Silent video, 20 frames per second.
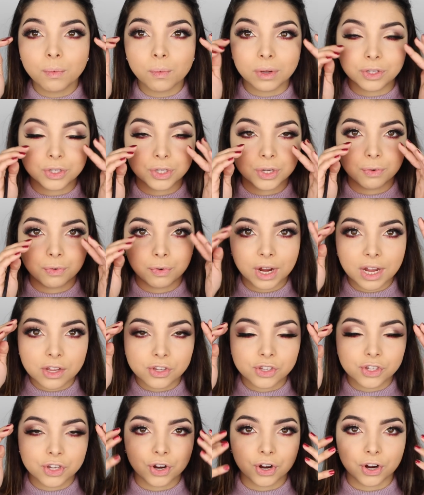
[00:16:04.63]
Once you
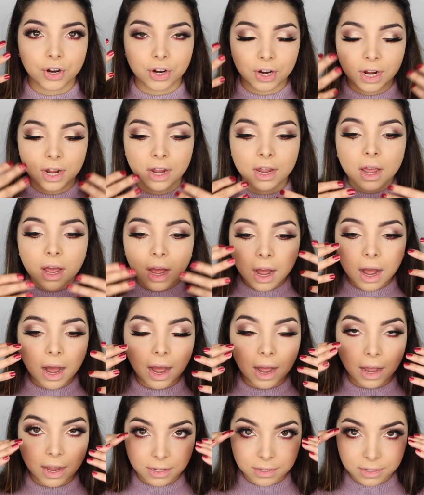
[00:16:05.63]
raise your
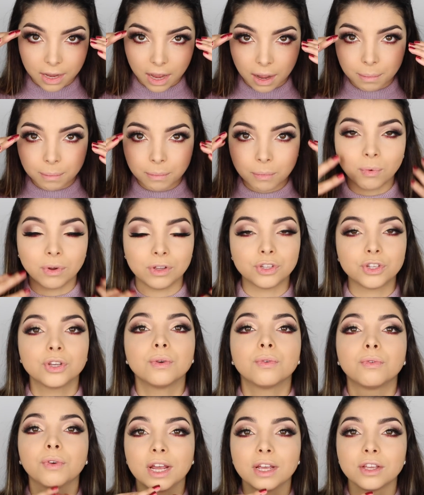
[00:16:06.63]
eyes up, once
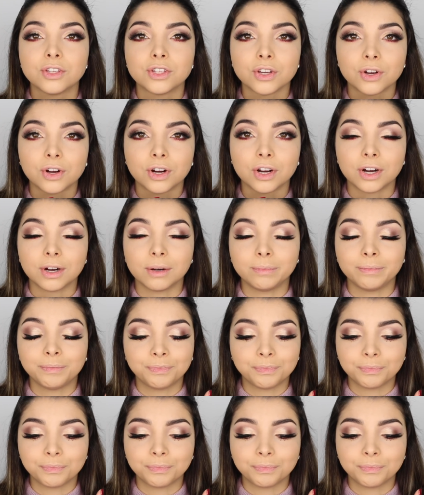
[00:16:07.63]
you raise your